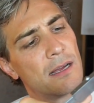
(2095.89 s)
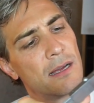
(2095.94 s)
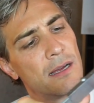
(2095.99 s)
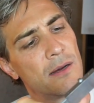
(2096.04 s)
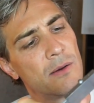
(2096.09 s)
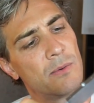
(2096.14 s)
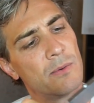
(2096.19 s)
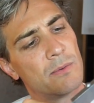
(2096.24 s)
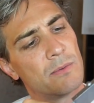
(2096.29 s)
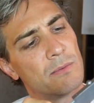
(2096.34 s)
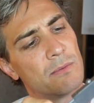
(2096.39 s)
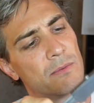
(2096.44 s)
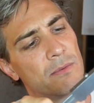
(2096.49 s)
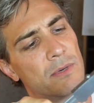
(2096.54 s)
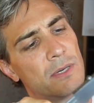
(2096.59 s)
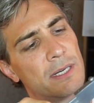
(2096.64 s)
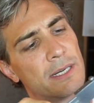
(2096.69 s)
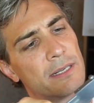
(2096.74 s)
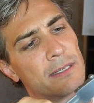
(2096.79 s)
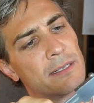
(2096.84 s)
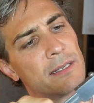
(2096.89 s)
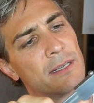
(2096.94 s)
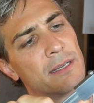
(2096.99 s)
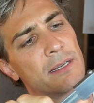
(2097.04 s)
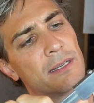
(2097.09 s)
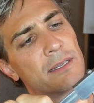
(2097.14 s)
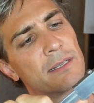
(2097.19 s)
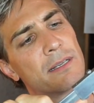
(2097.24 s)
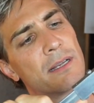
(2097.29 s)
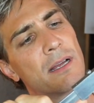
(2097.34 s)
How wide is
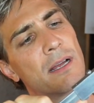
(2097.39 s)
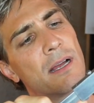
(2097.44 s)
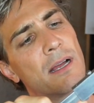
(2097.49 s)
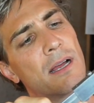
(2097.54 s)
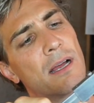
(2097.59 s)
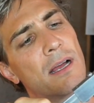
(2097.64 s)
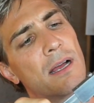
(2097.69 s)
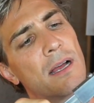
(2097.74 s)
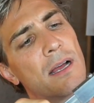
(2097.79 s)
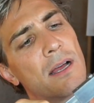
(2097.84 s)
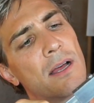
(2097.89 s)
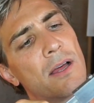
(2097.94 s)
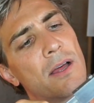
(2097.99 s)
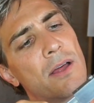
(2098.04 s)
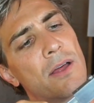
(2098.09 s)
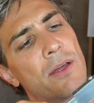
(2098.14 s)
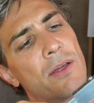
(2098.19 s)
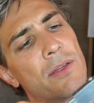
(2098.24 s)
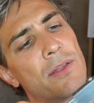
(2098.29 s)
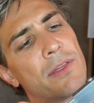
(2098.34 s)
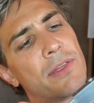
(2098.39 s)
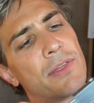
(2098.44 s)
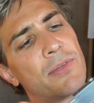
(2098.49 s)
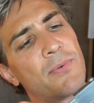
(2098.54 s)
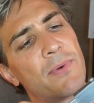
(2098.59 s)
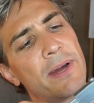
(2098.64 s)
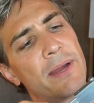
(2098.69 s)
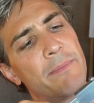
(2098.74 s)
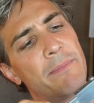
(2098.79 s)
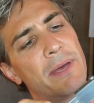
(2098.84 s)
this?
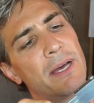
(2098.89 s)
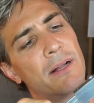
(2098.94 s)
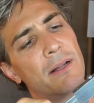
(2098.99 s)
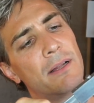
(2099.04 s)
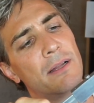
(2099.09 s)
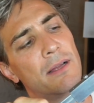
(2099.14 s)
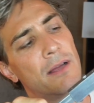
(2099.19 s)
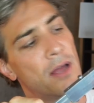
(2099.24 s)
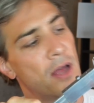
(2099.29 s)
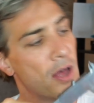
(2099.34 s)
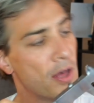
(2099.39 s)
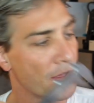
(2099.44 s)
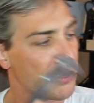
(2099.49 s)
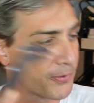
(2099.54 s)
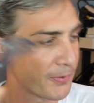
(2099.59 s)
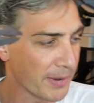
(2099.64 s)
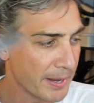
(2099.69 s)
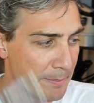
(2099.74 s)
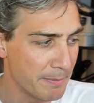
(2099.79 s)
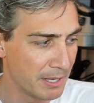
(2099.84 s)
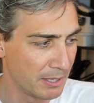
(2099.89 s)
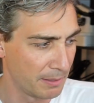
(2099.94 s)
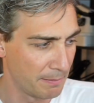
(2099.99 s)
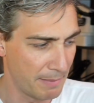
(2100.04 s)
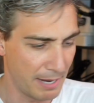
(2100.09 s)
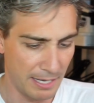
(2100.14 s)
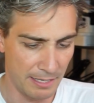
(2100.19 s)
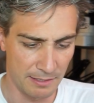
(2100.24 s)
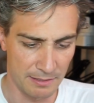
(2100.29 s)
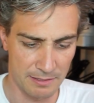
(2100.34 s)
3 mil. 3
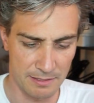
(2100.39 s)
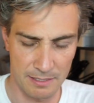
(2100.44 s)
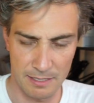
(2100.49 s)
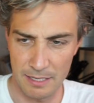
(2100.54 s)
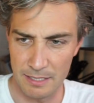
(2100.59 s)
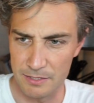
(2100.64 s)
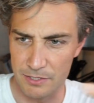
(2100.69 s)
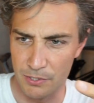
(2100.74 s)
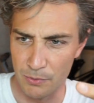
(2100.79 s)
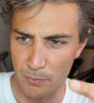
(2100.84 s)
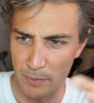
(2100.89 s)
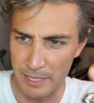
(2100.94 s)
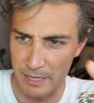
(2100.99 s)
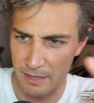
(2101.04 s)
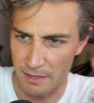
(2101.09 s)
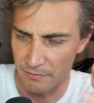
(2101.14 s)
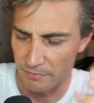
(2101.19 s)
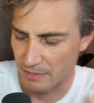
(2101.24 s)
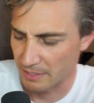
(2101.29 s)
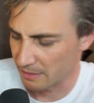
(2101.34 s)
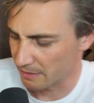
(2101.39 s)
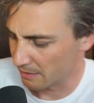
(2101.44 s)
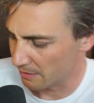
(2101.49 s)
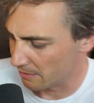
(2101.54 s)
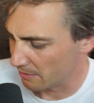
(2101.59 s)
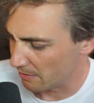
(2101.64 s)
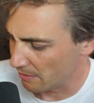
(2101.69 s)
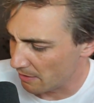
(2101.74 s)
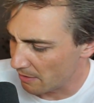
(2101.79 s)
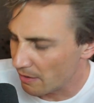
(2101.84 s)
millimeters is the width
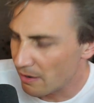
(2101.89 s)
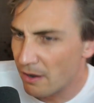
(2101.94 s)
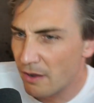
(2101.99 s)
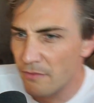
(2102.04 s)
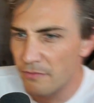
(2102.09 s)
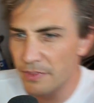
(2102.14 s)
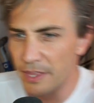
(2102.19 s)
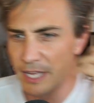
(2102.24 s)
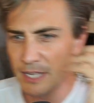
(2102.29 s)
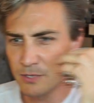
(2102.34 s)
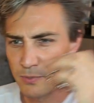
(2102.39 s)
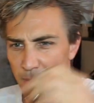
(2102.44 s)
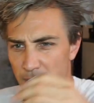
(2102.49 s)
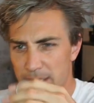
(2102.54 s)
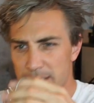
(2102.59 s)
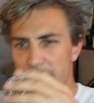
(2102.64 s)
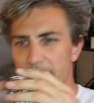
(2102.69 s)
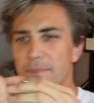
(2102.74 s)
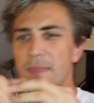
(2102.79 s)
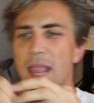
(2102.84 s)
of these ones.